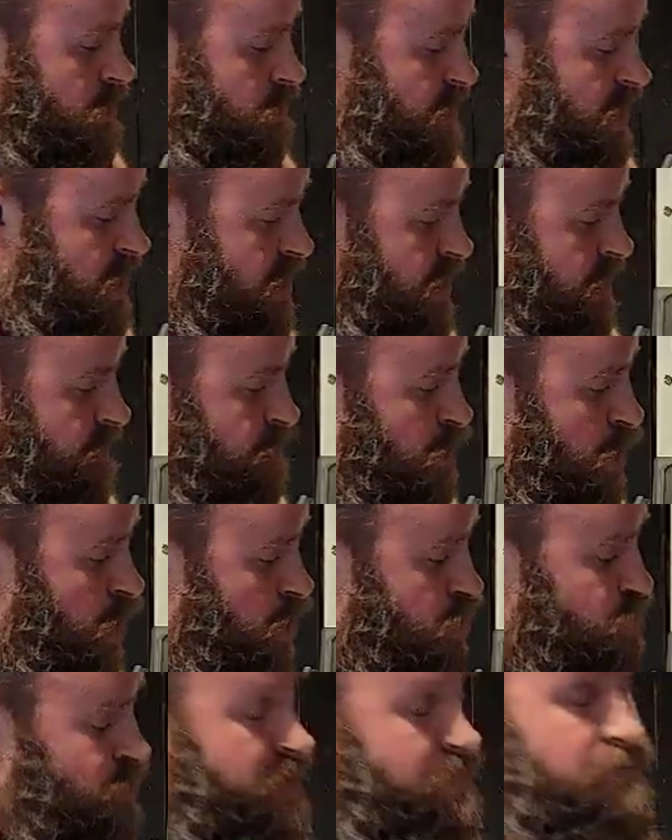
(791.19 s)
my
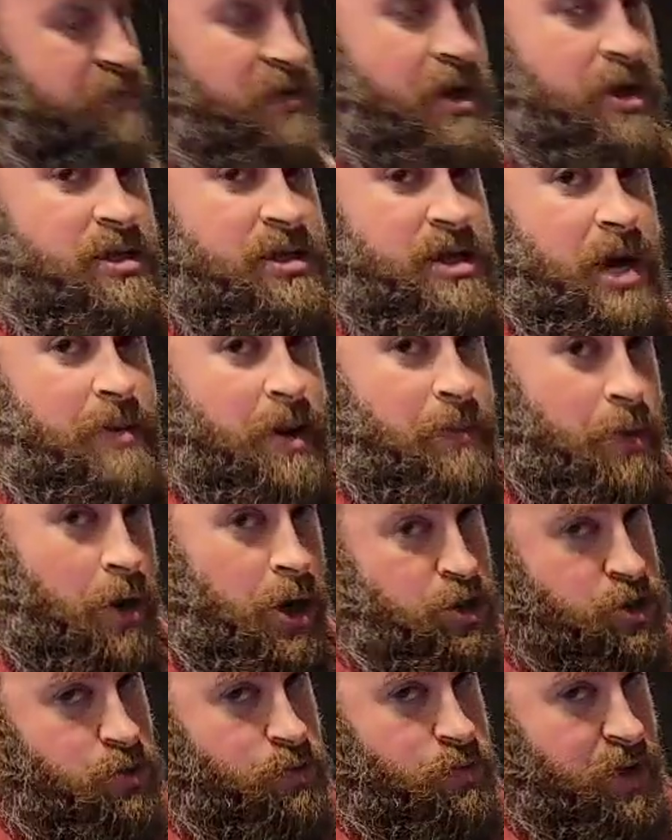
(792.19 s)
parchment. Now my
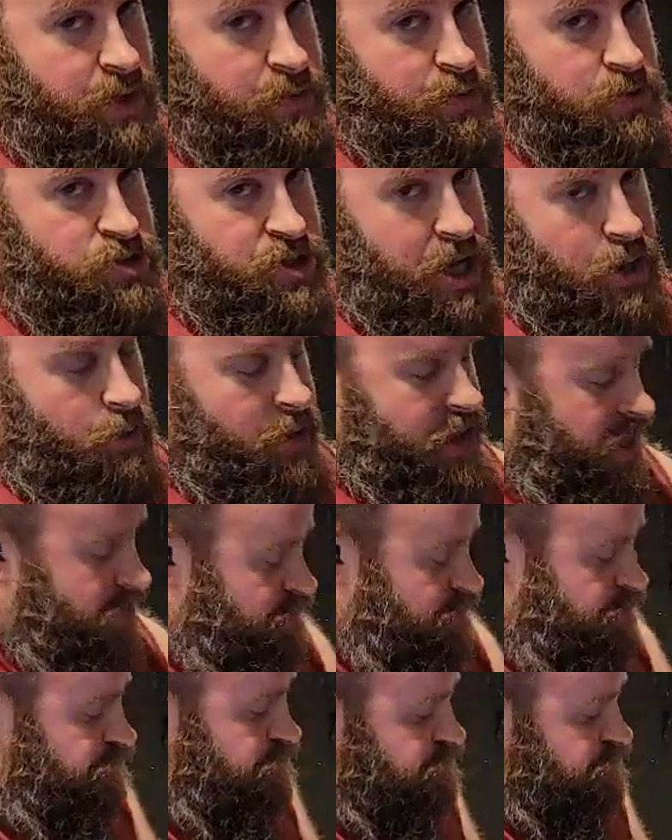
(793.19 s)
parchment paper is not wet.
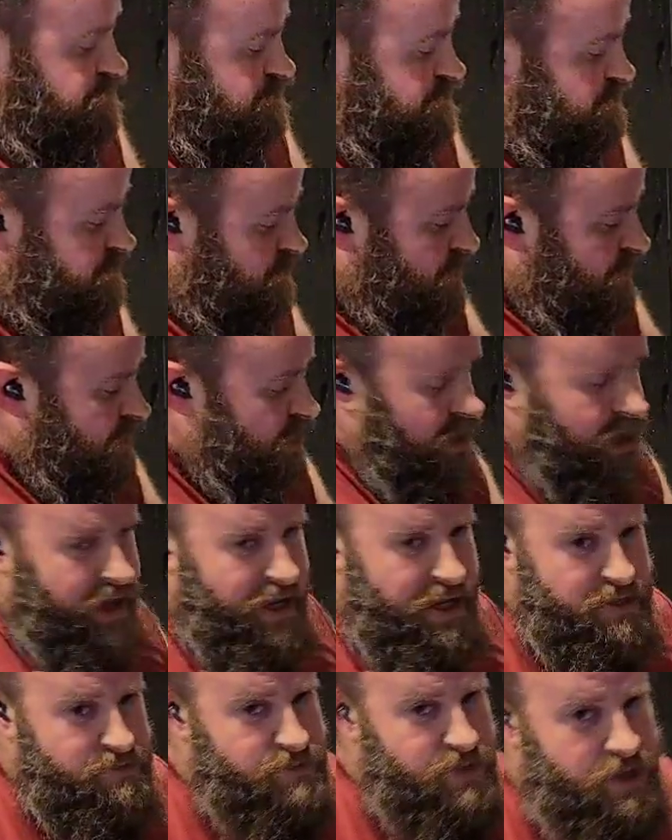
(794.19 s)

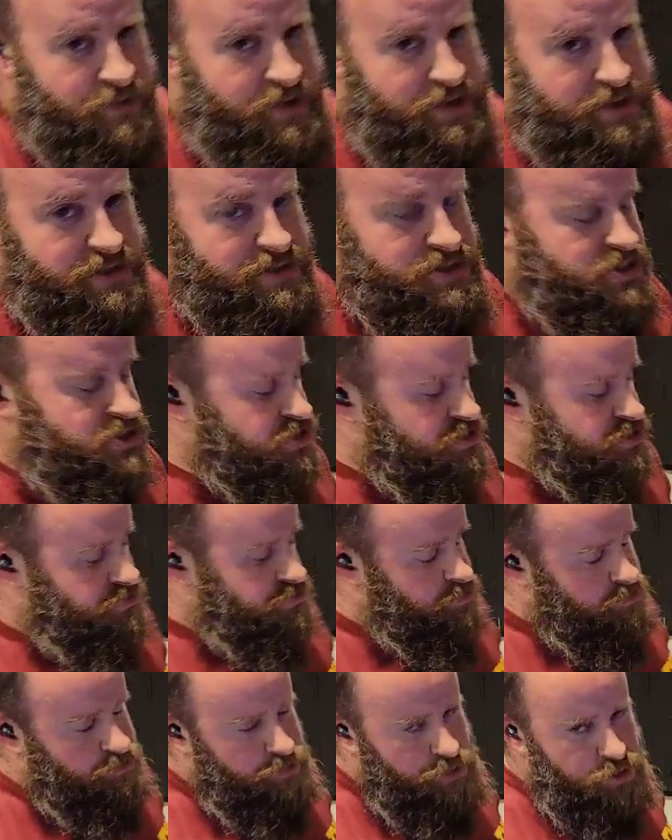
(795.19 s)
And, it's just,
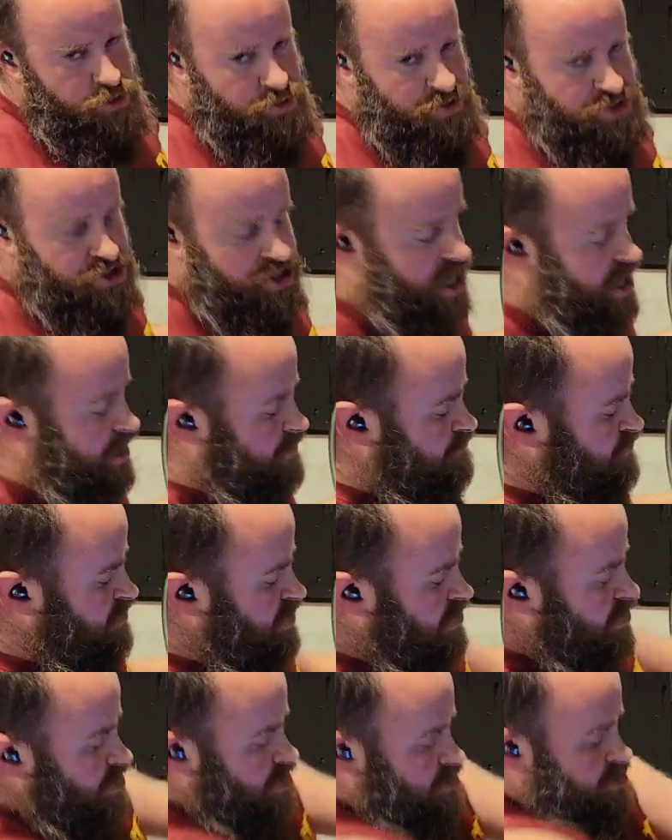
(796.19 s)
use what you got.
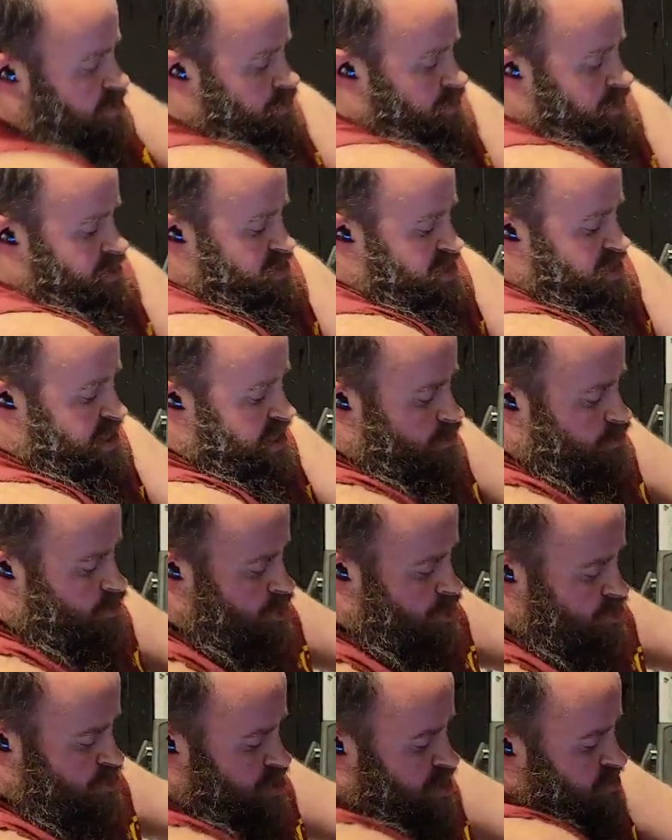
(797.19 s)
So we're going to take it and
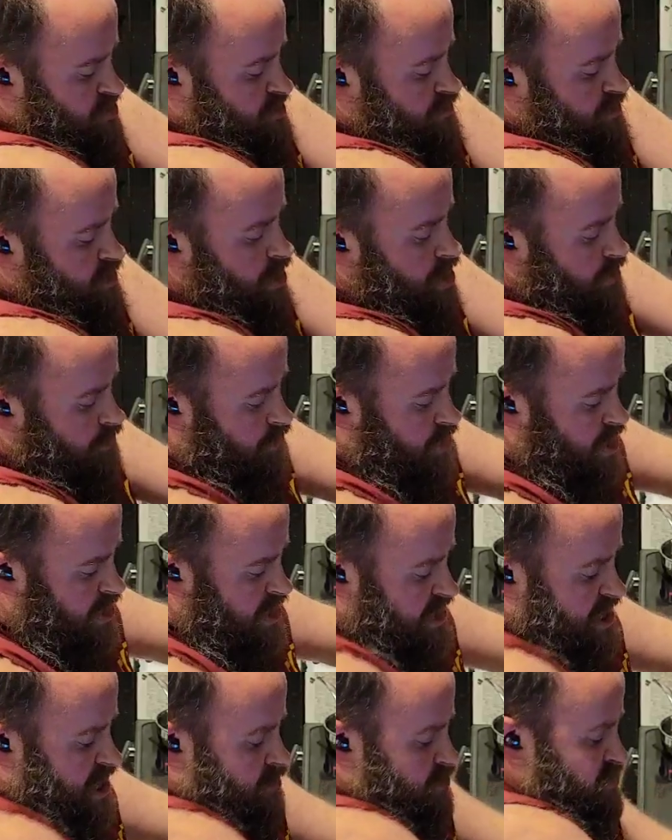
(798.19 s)
we're going to toss them. But
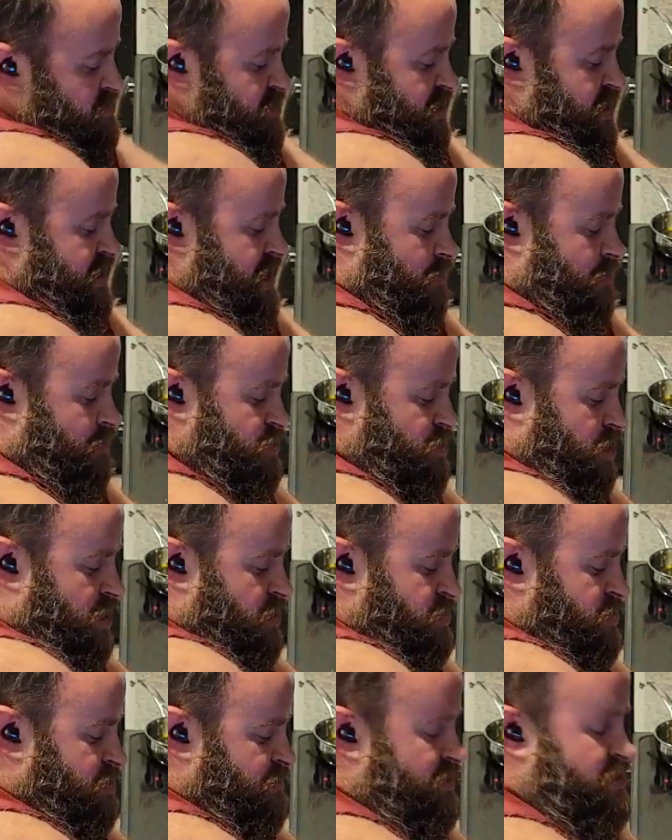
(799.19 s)
like I was saying, I would
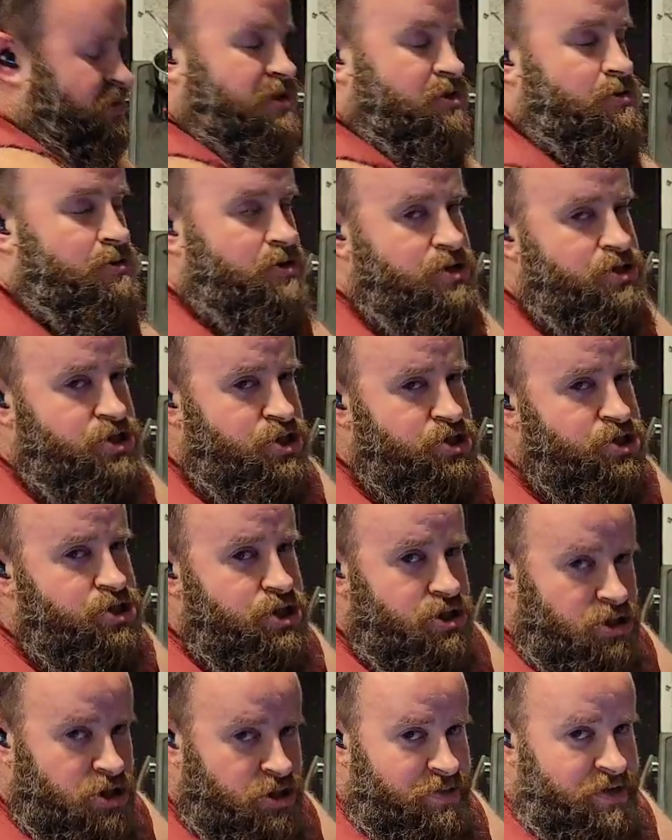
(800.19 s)
toss them in literally
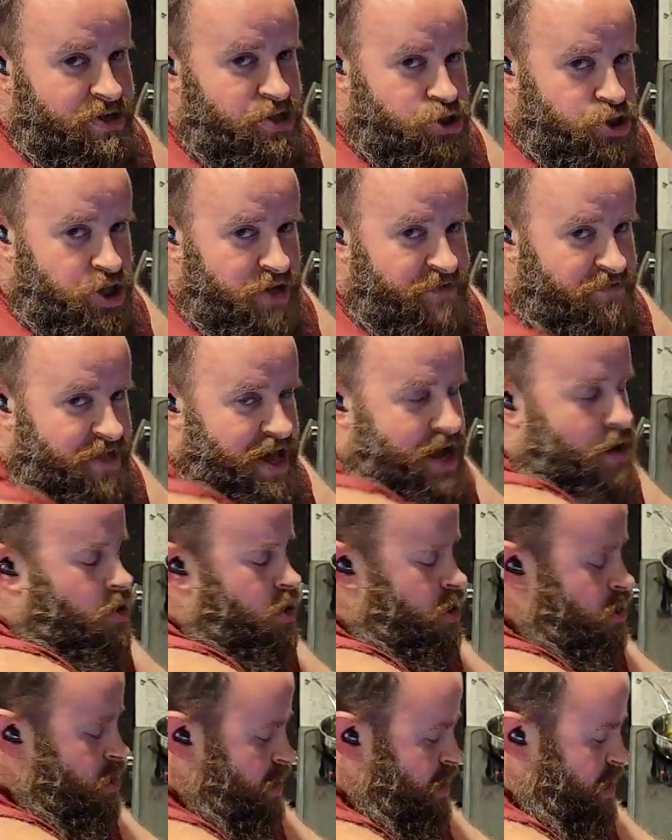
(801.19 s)
just a little bit of straight
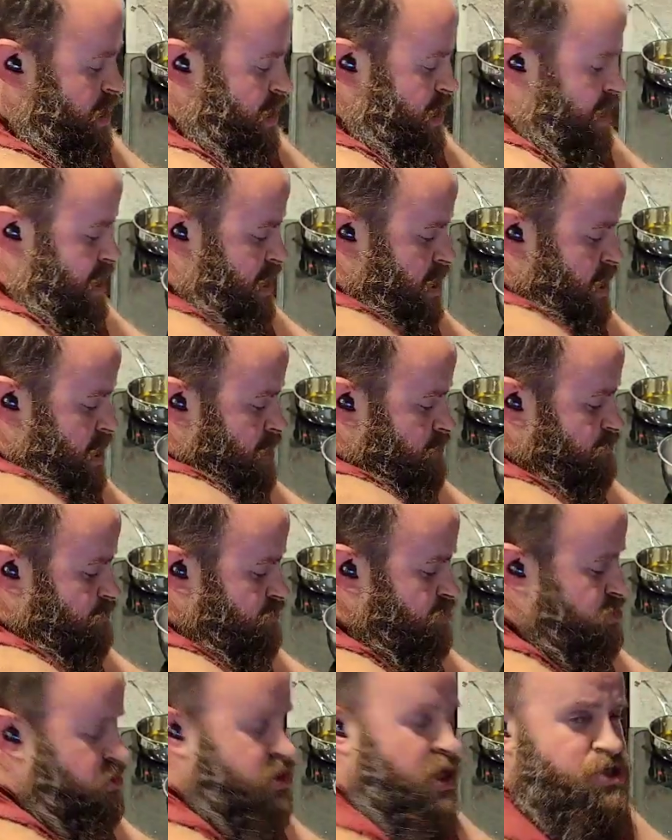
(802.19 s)
flour,
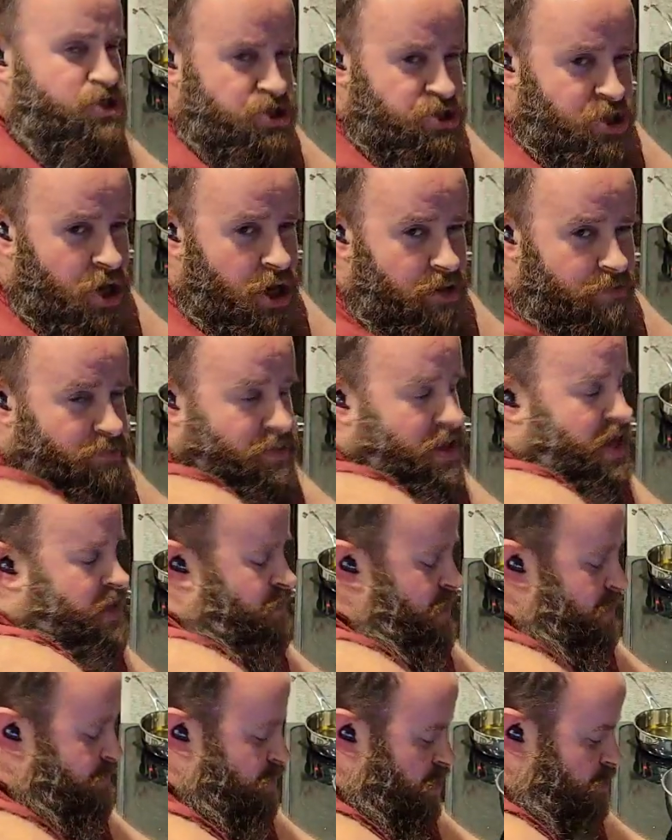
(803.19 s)
touch of salt and
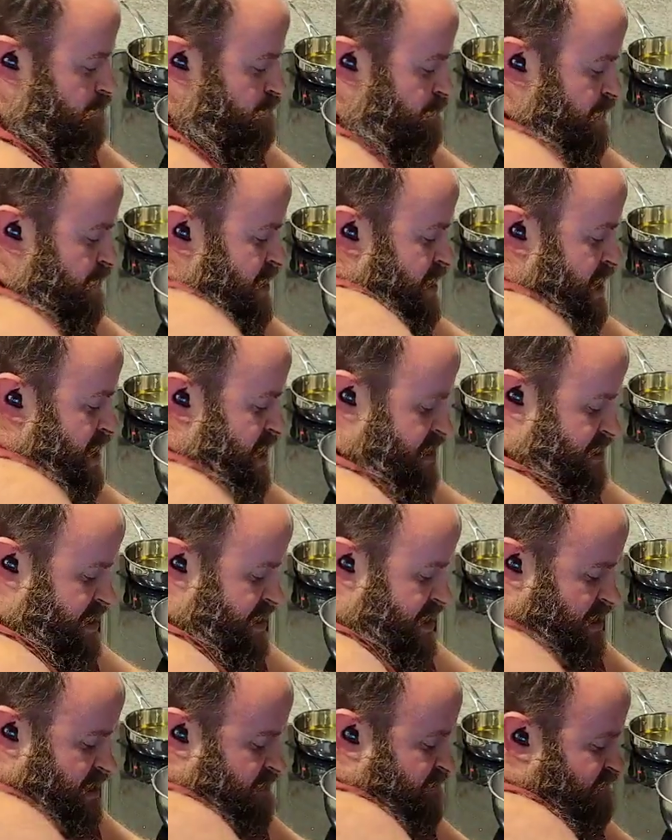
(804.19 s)
black pepper, and
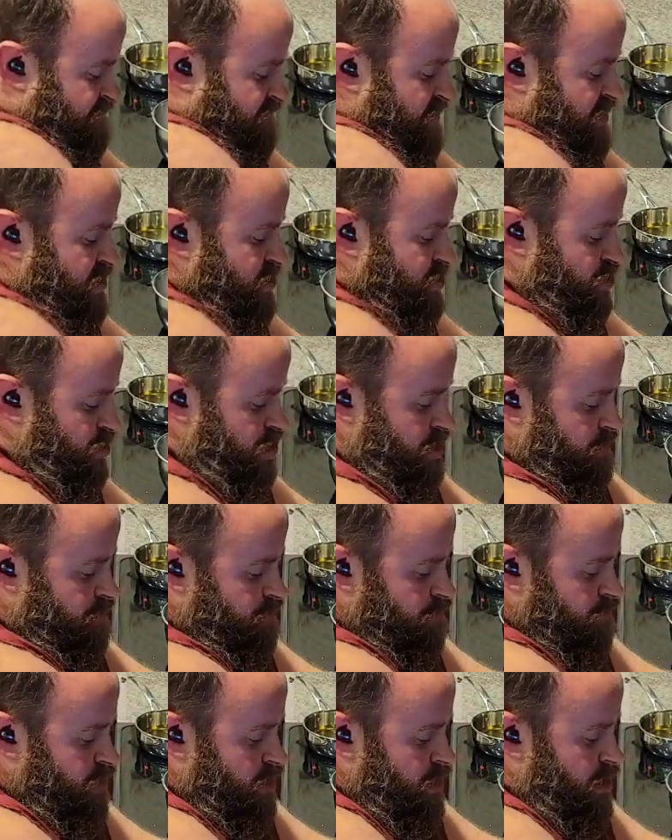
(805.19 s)
then finish
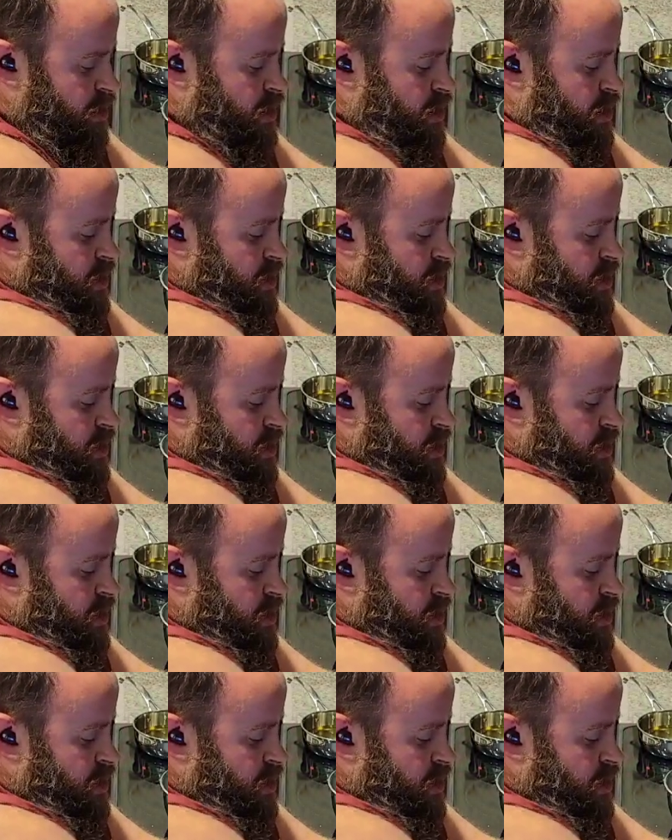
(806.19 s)
them,